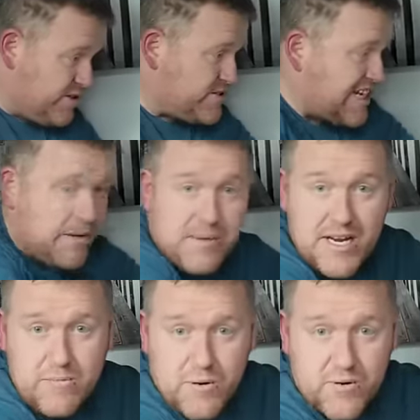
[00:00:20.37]
those sad
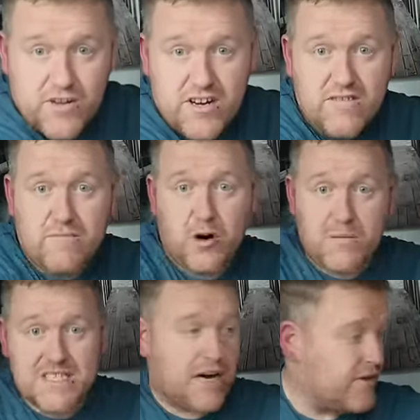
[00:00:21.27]
people that have
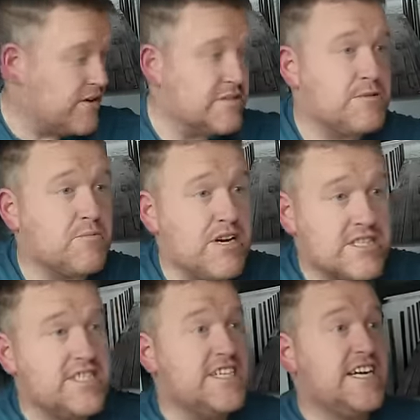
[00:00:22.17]
bought myself a Christmas
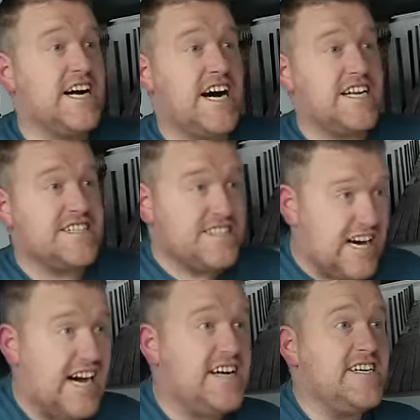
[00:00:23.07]
present. And
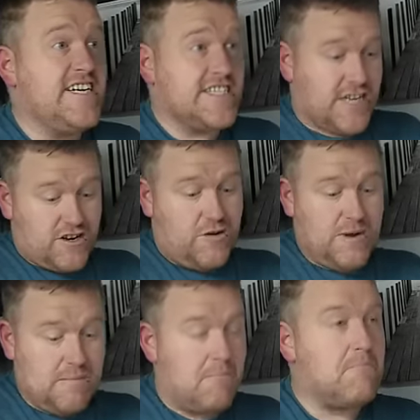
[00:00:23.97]
that is going to
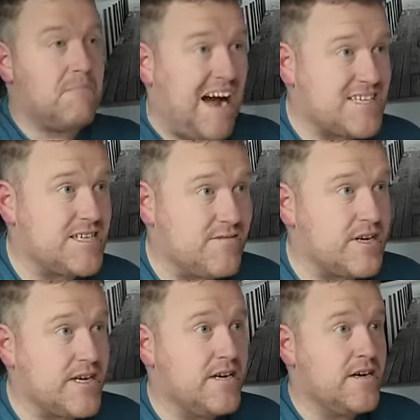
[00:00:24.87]
come in
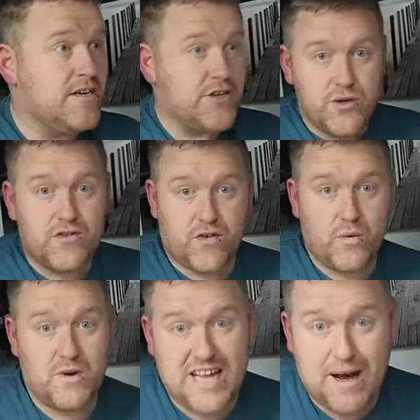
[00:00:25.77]
massively
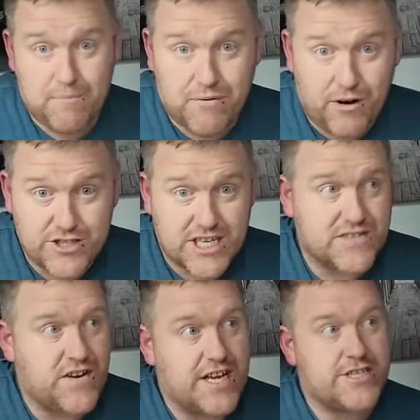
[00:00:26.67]
useful with our
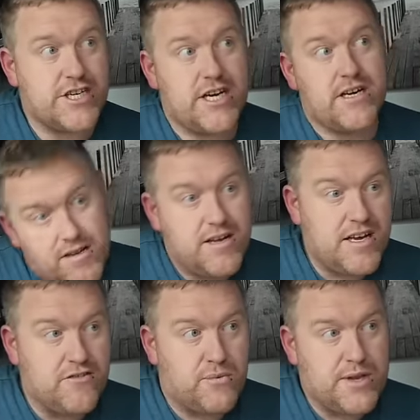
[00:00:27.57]
projects for next year,
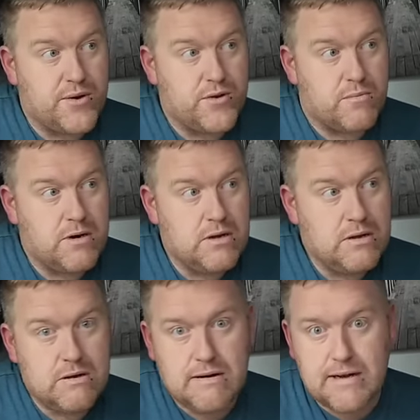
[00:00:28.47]
if we do them.
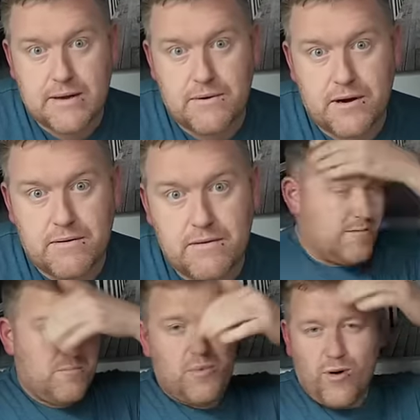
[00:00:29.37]
I don't know
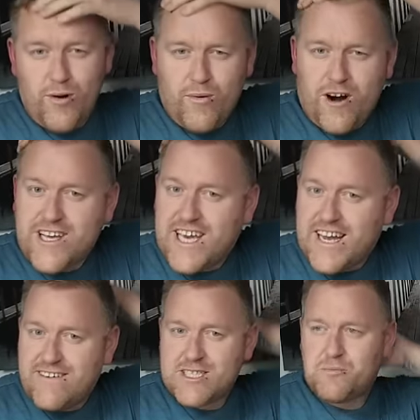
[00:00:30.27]
boy, what a
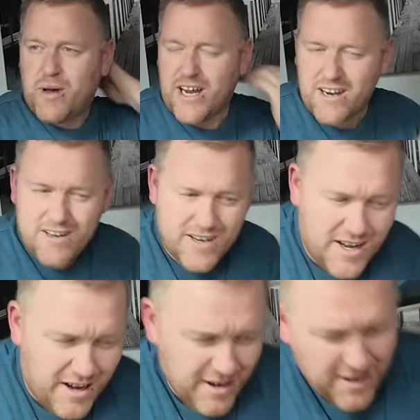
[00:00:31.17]
year it's been.
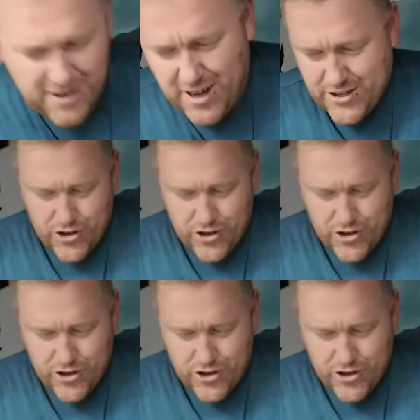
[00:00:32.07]
I